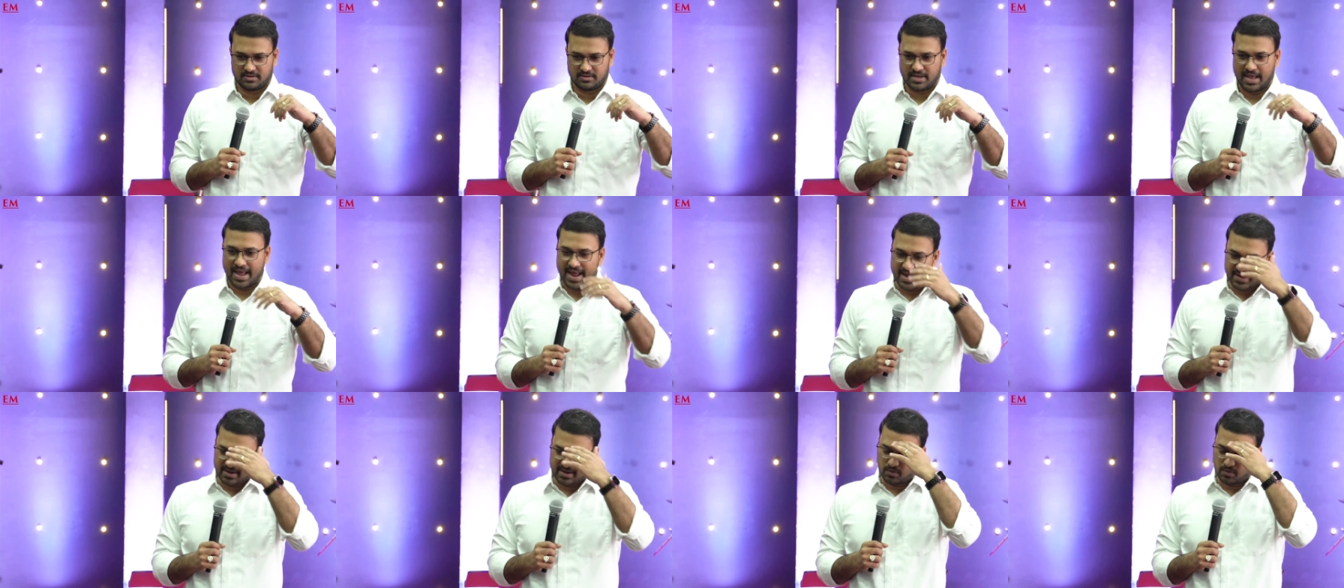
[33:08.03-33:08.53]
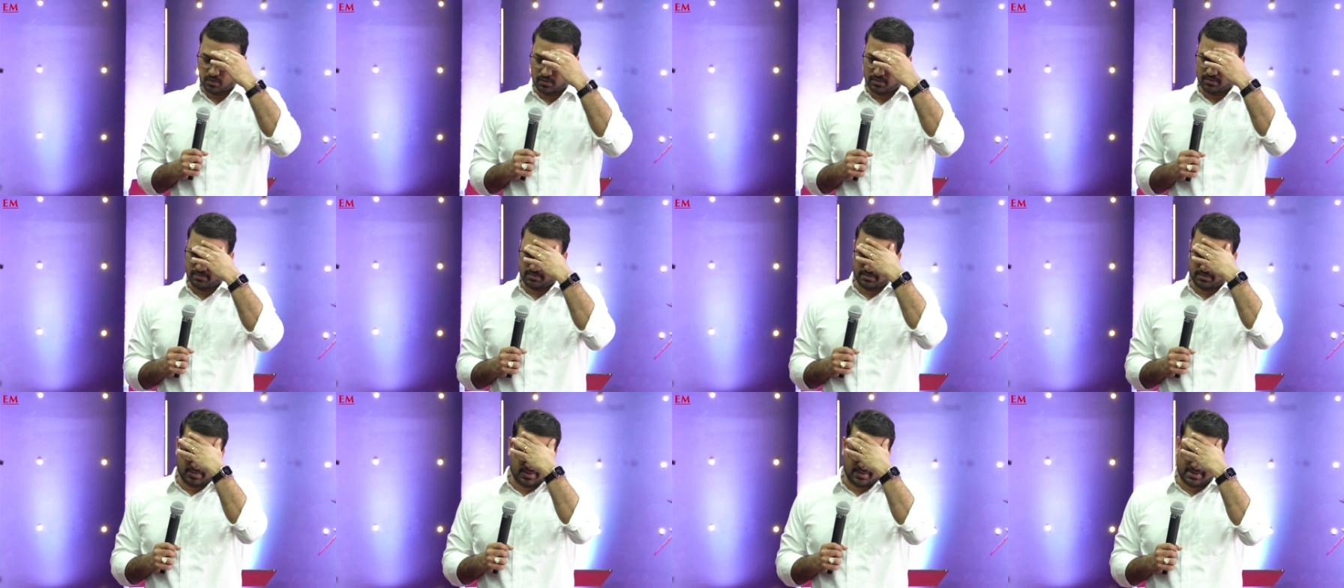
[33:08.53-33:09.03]
And
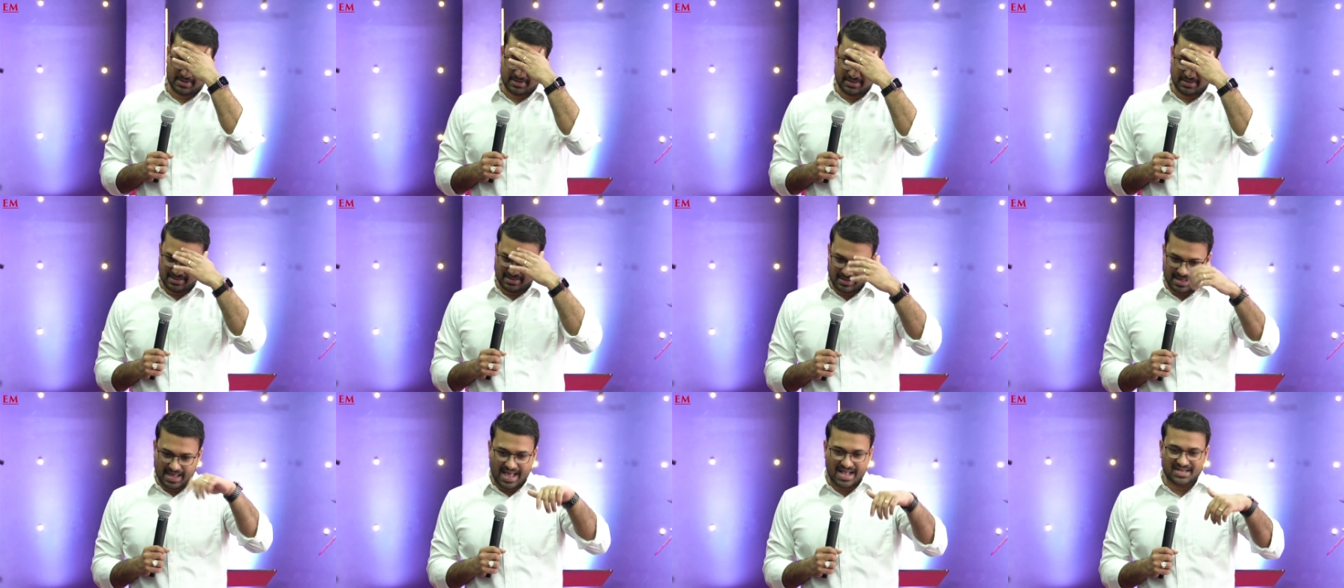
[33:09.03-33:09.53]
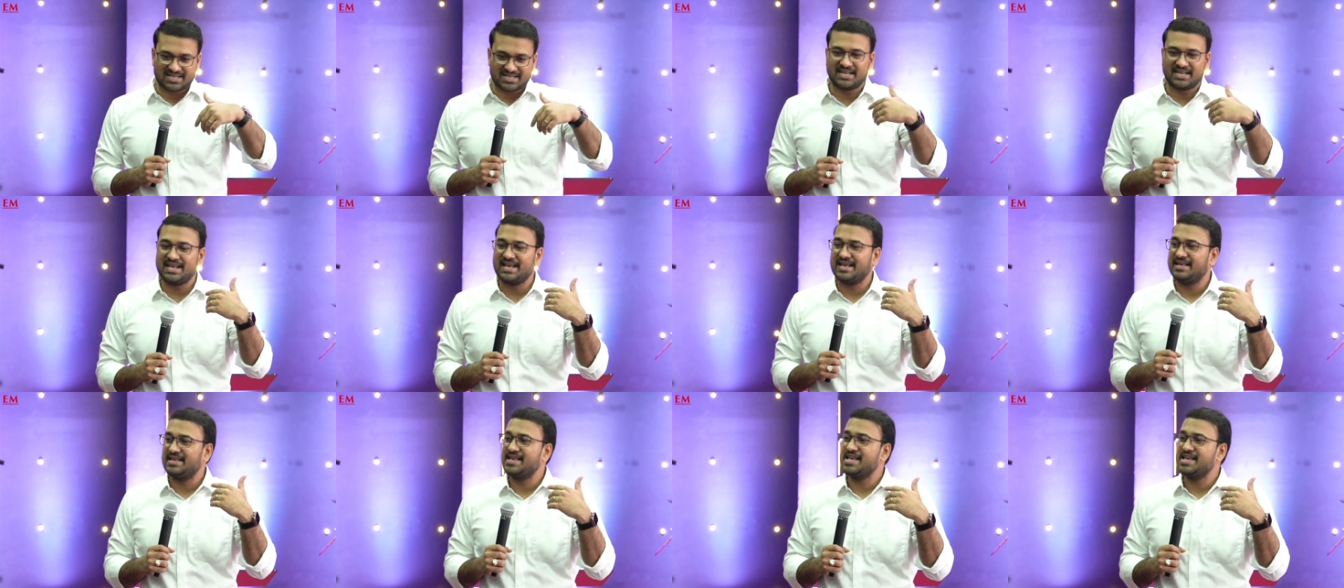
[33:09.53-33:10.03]

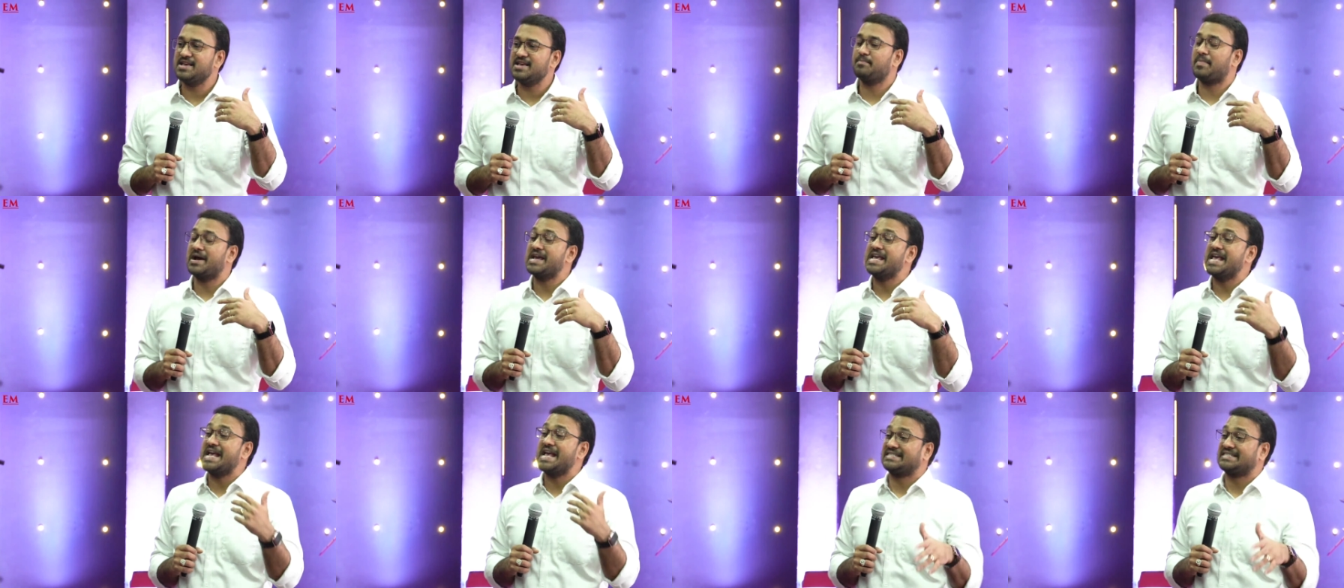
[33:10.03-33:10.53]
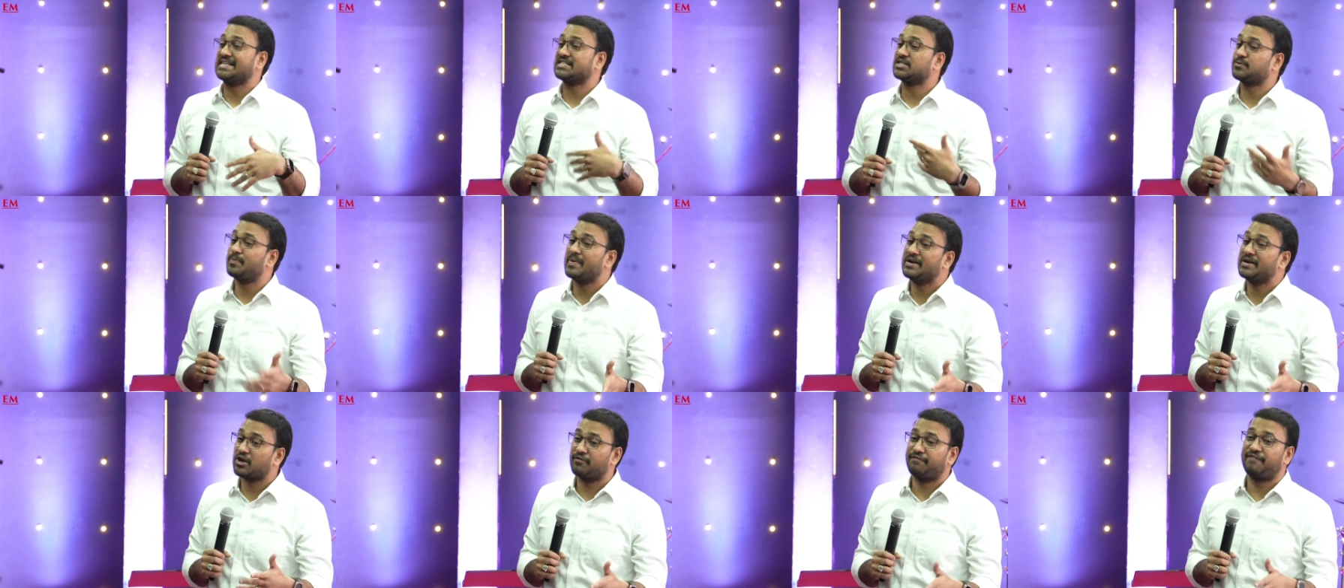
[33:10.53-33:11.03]
actually, my
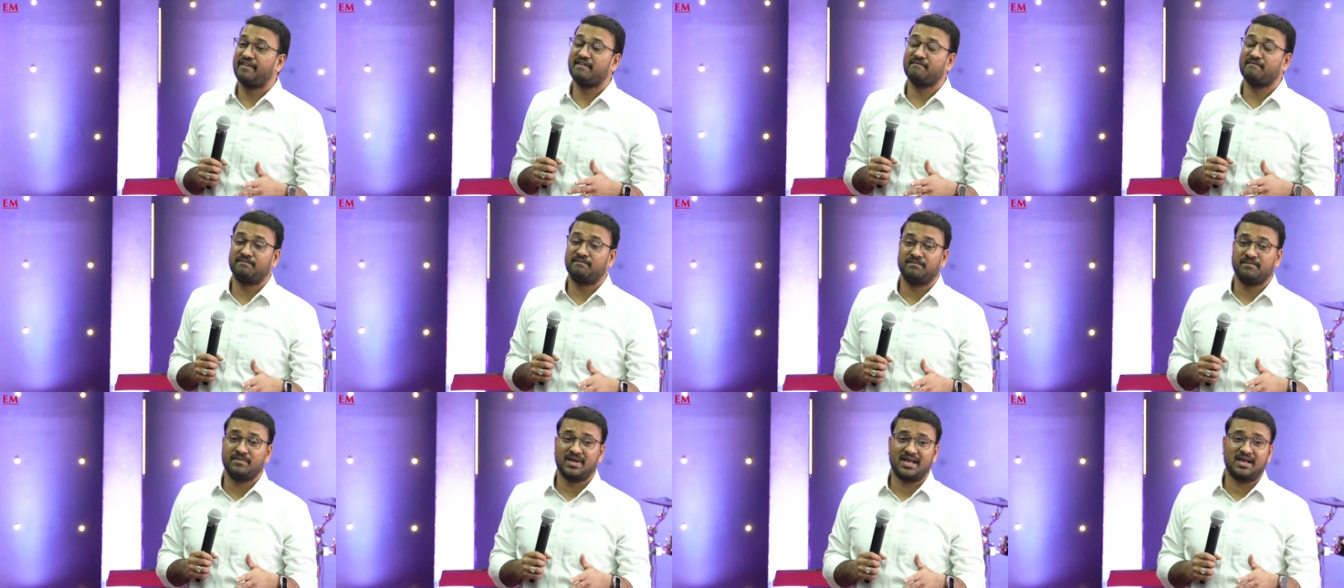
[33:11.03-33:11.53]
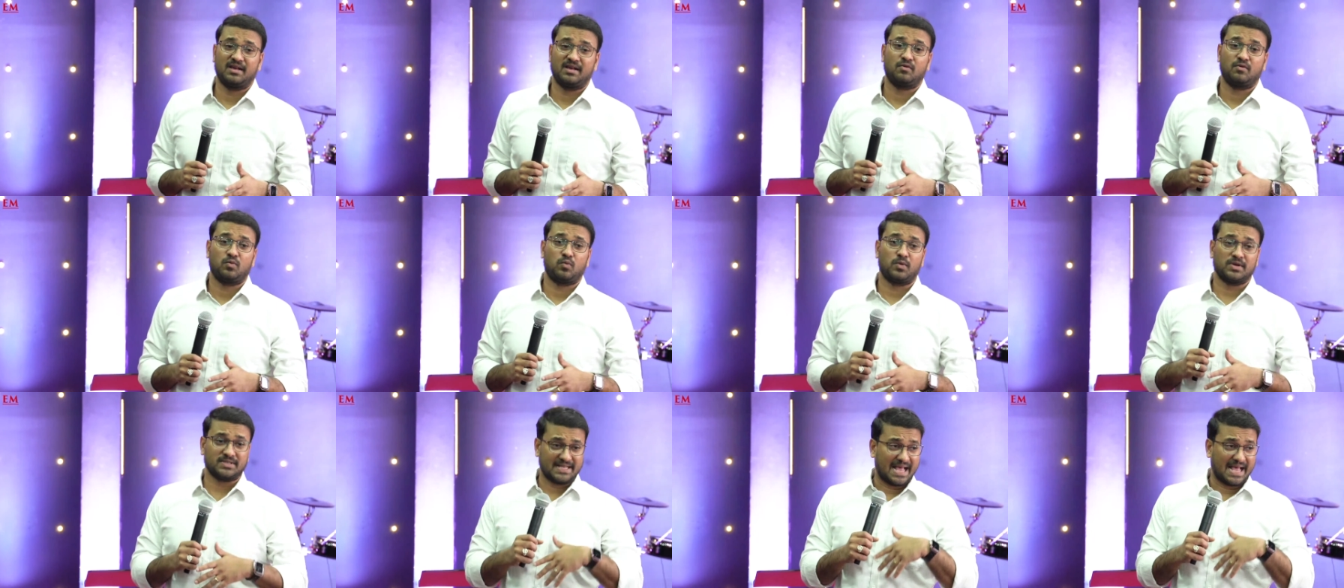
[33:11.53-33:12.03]
assessment of him
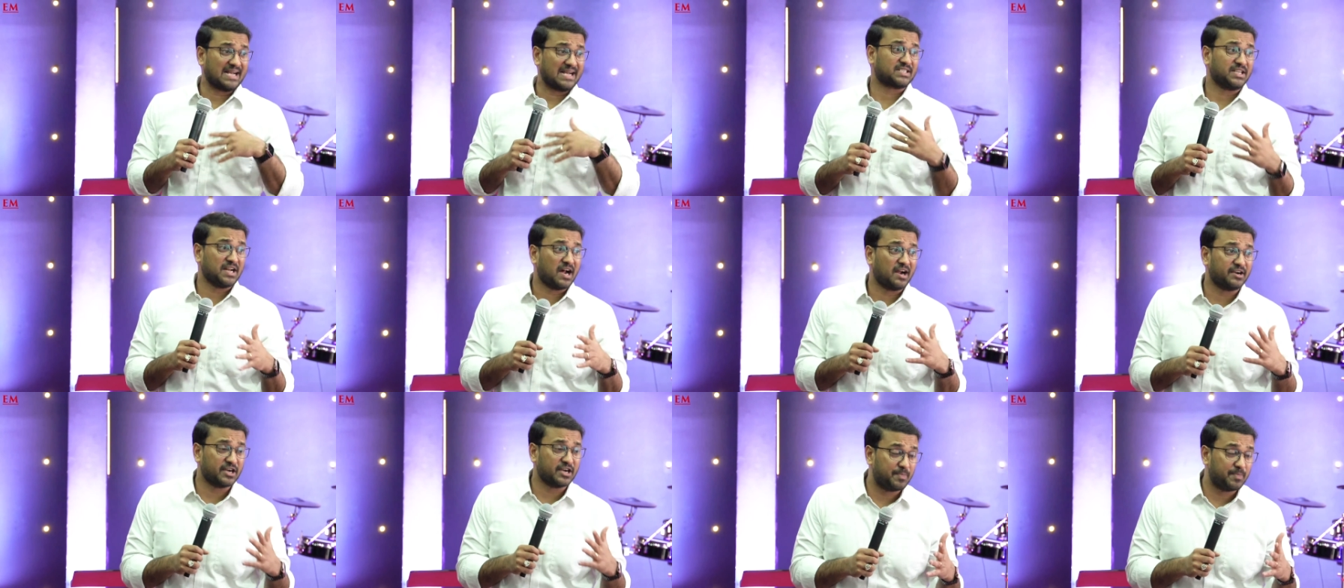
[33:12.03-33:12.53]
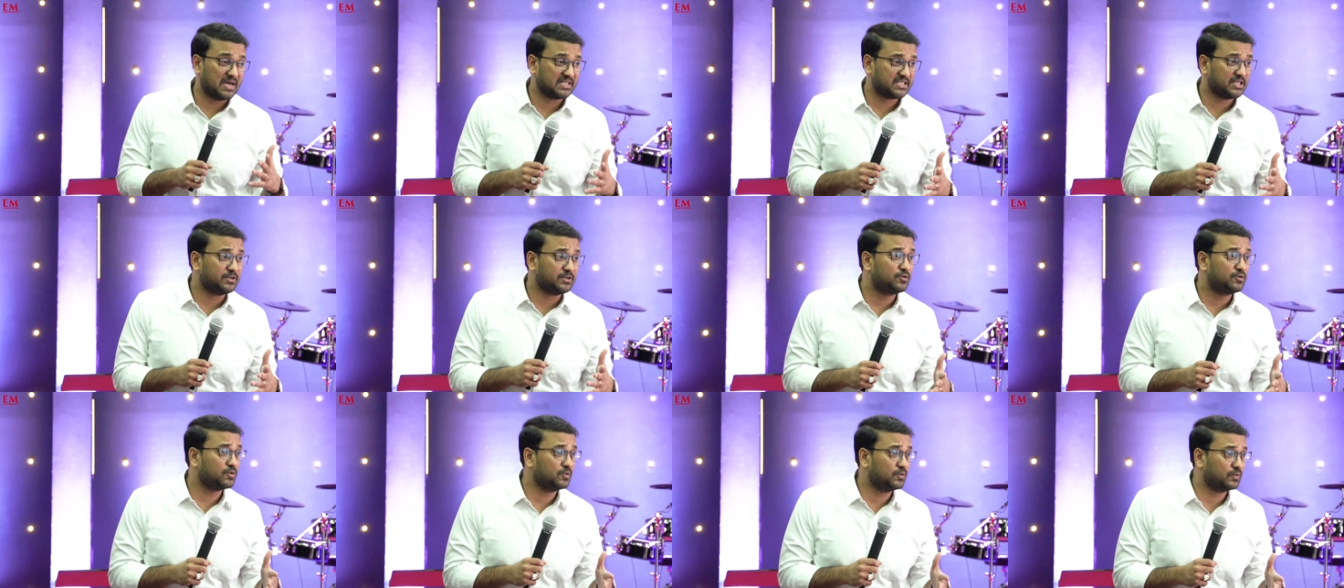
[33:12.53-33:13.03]
was actually one hundred percent
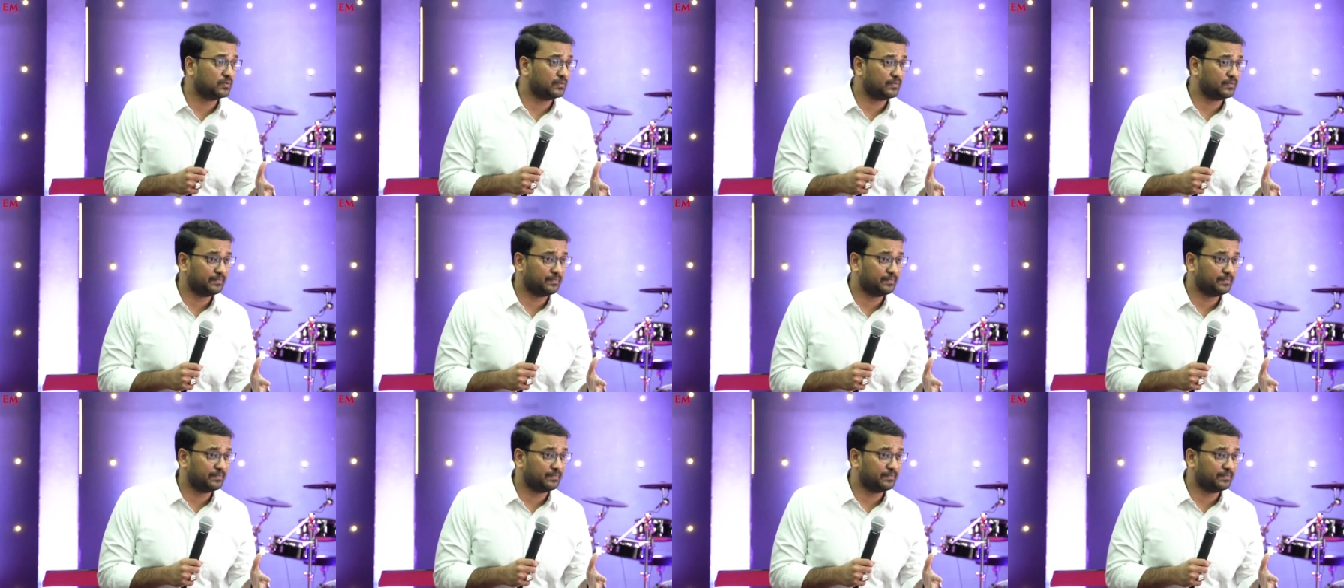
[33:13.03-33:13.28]
true.